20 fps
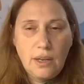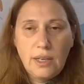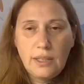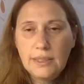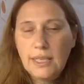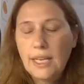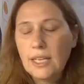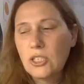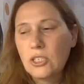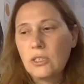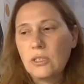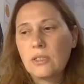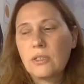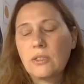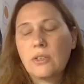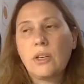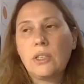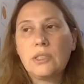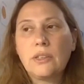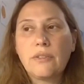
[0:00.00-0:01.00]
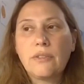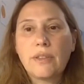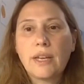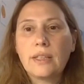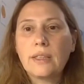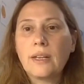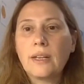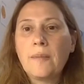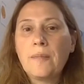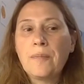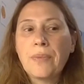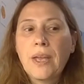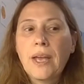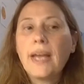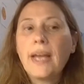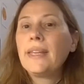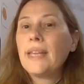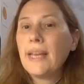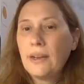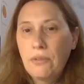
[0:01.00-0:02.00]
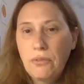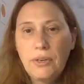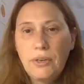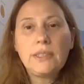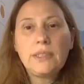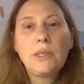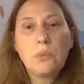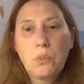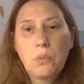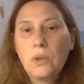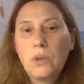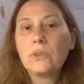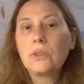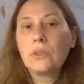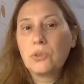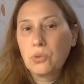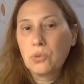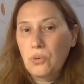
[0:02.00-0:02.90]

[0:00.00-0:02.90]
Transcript: elections, all of that and I really wanted